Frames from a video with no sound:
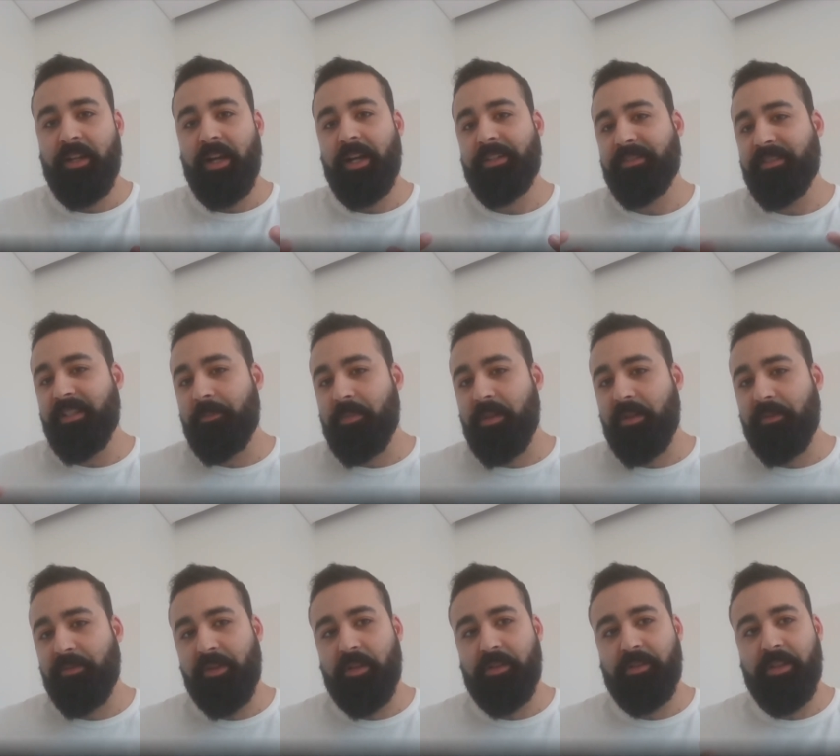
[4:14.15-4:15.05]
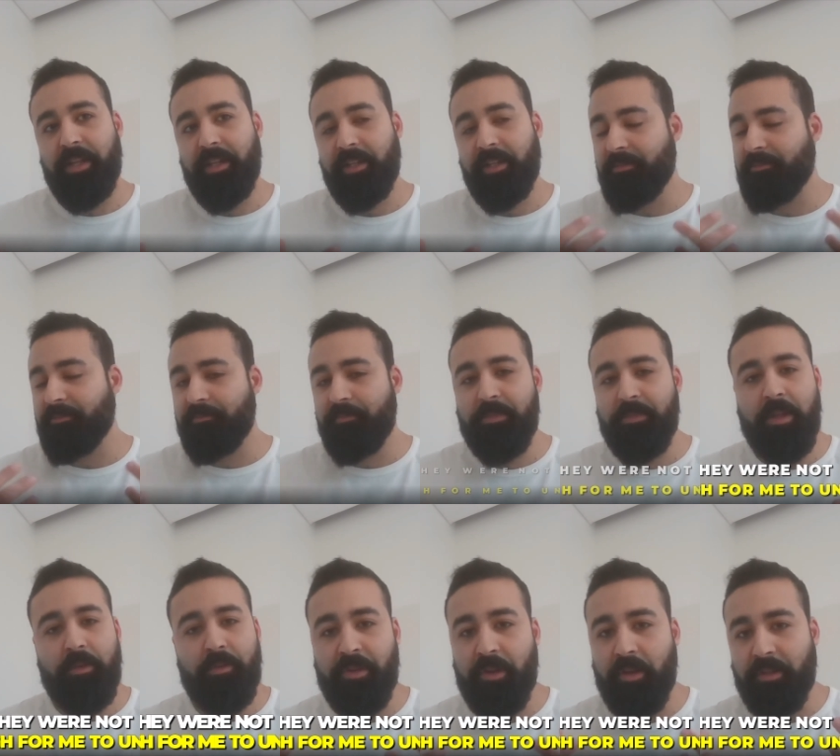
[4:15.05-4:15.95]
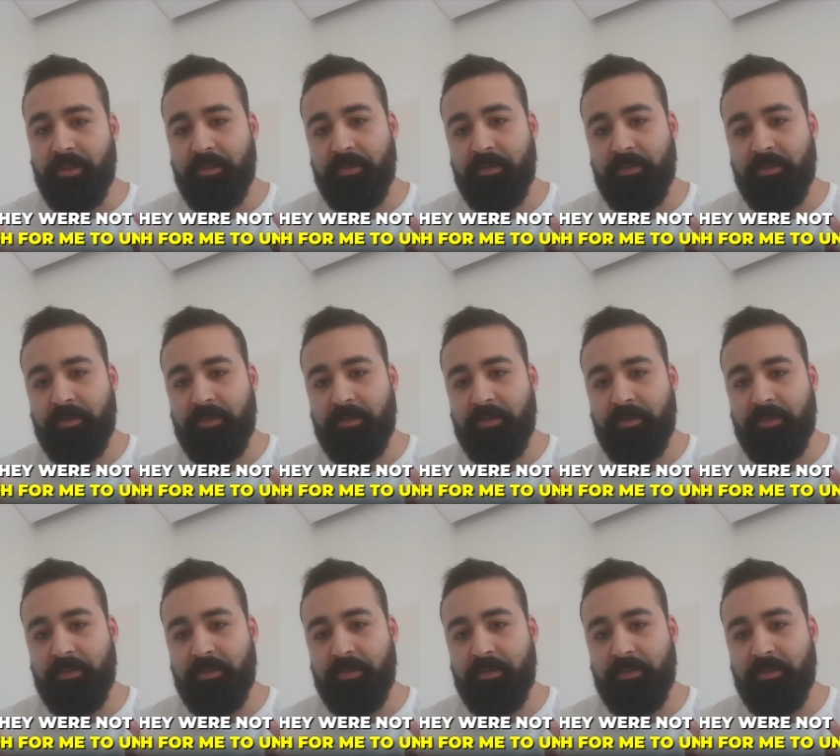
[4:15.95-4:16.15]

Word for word: i simply felt like they were not